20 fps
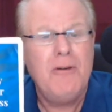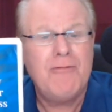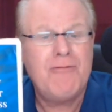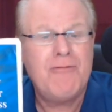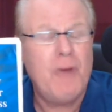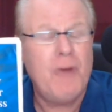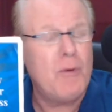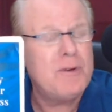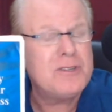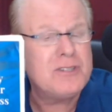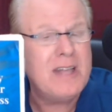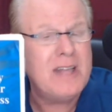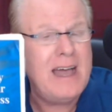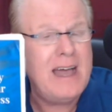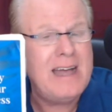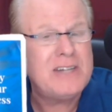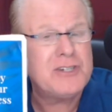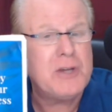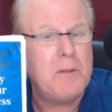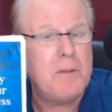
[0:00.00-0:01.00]
forward
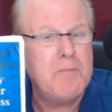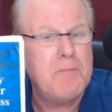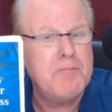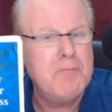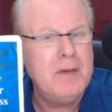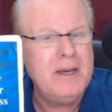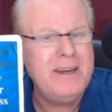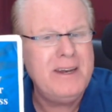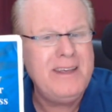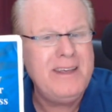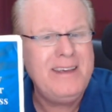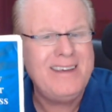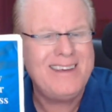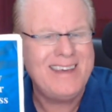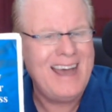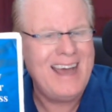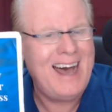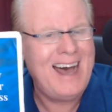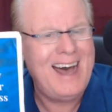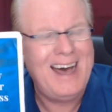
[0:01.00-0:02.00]
slash money
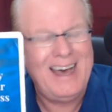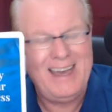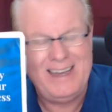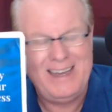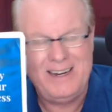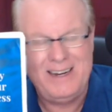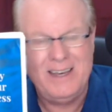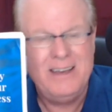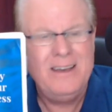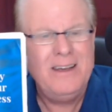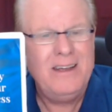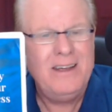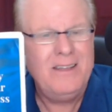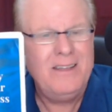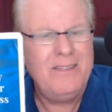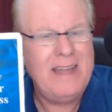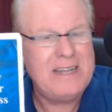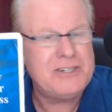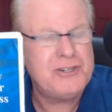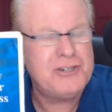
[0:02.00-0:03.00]
guide.
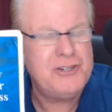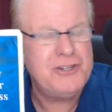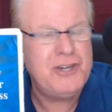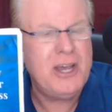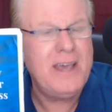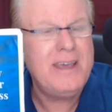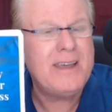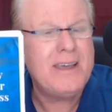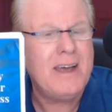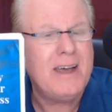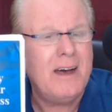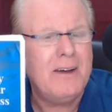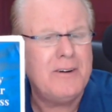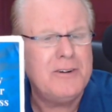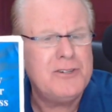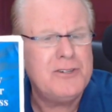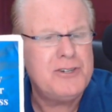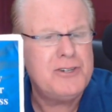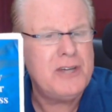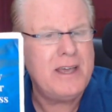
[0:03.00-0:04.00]
That's Jay
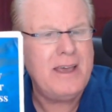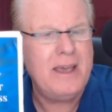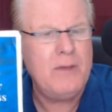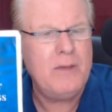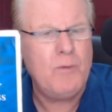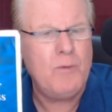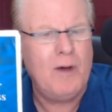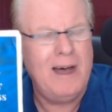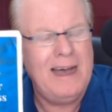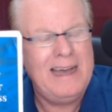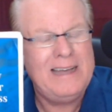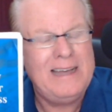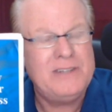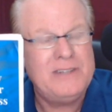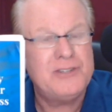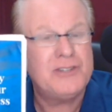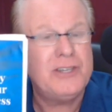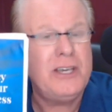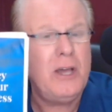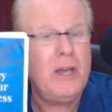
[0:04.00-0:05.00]
Conner,
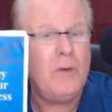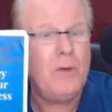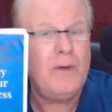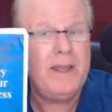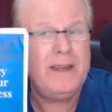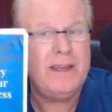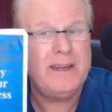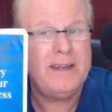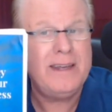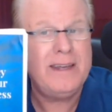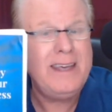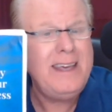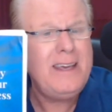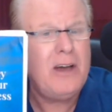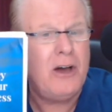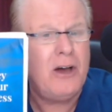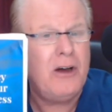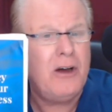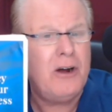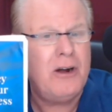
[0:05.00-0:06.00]

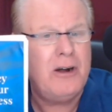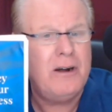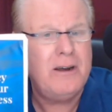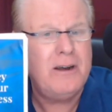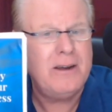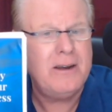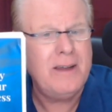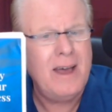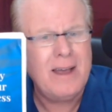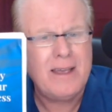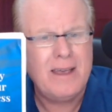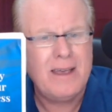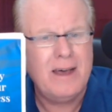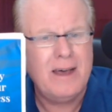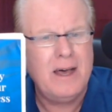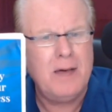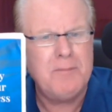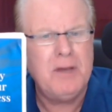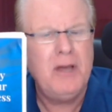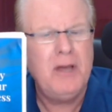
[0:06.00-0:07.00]
J-A-Y-C-O-N-N-E-R dot
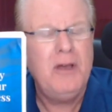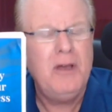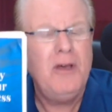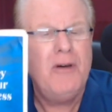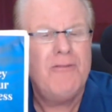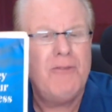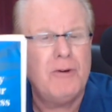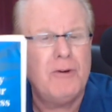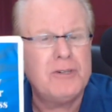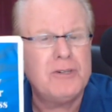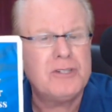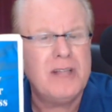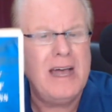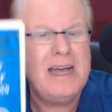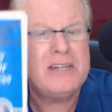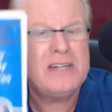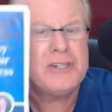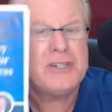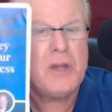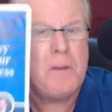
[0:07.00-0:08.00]
com forward
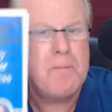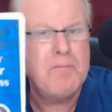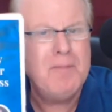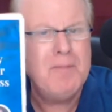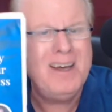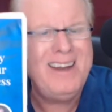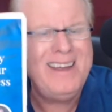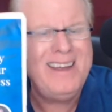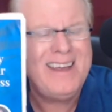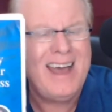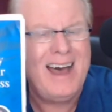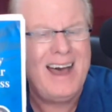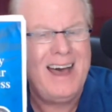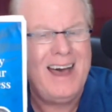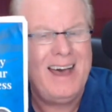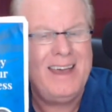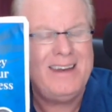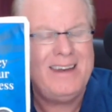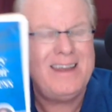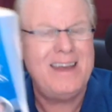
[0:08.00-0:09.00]
slash money
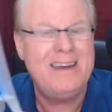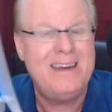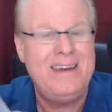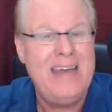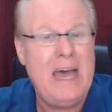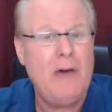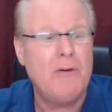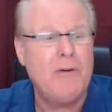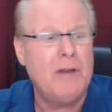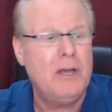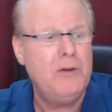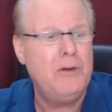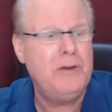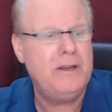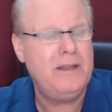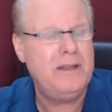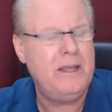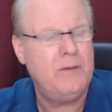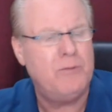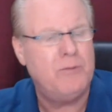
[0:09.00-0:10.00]
guide. Download
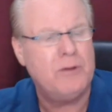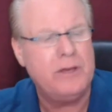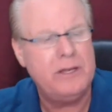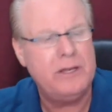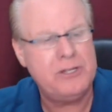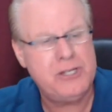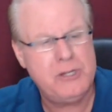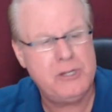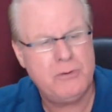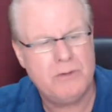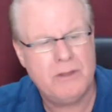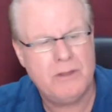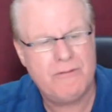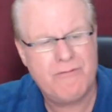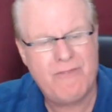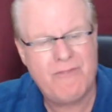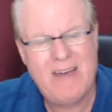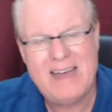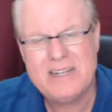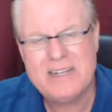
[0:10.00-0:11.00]
it. It will get you on the
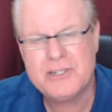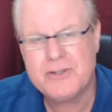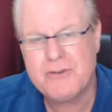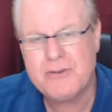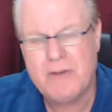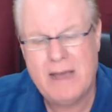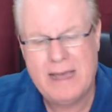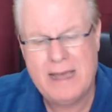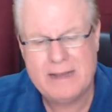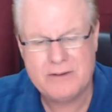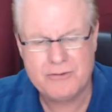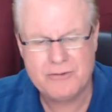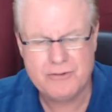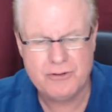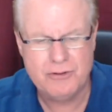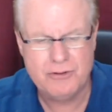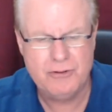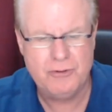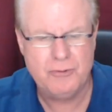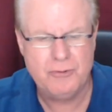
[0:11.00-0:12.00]
fast track
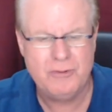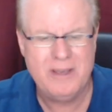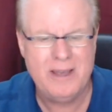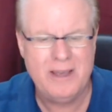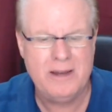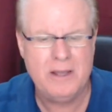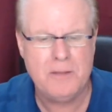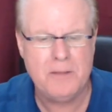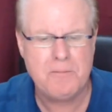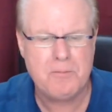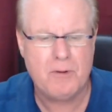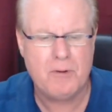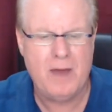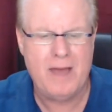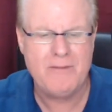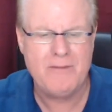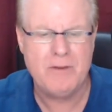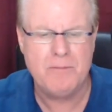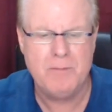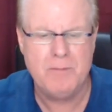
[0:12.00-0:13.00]
to getting private